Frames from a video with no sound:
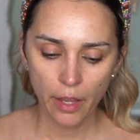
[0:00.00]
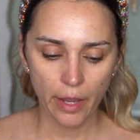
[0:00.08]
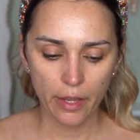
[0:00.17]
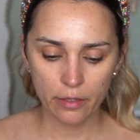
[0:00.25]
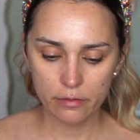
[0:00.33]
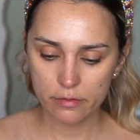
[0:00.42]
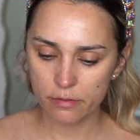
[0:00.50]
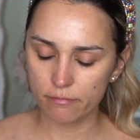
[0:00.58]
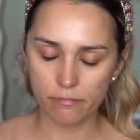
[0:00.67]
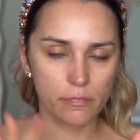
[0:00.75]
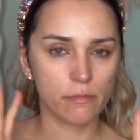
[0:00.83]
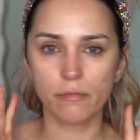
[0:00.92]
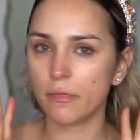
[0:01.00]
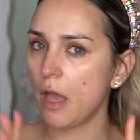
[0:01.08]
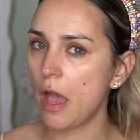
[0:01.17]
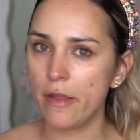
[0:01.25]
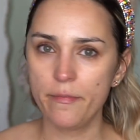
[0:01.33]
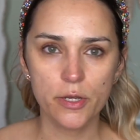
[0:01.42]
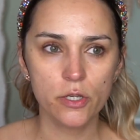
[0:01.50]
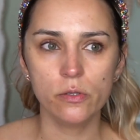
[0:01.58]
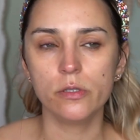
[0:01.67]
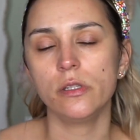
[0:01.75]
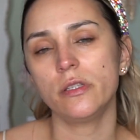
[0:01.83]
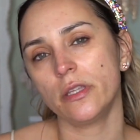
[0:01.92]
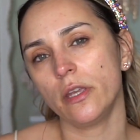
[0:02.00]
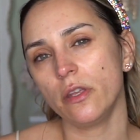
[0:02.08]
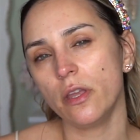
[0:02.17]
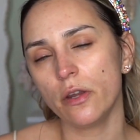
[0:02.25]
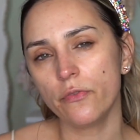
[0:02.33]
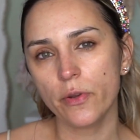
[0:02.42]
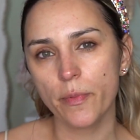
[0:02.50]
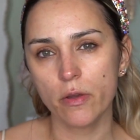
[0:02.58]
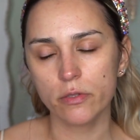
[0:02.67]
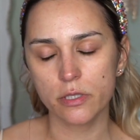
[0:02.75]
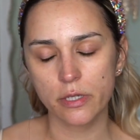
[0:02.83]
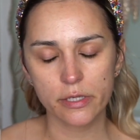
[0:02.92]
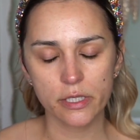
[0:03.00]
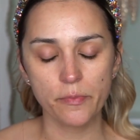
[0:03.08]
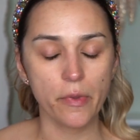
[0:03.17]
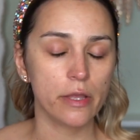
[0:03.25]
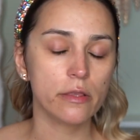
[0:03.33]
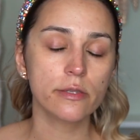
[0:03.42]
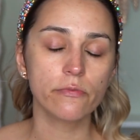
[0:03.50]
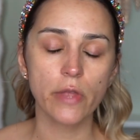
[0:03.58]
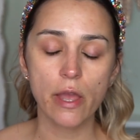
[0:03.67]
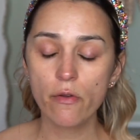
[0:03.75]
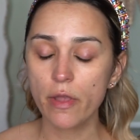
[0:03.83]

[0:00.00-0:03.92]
And I've been using this skincare for about 6 months now,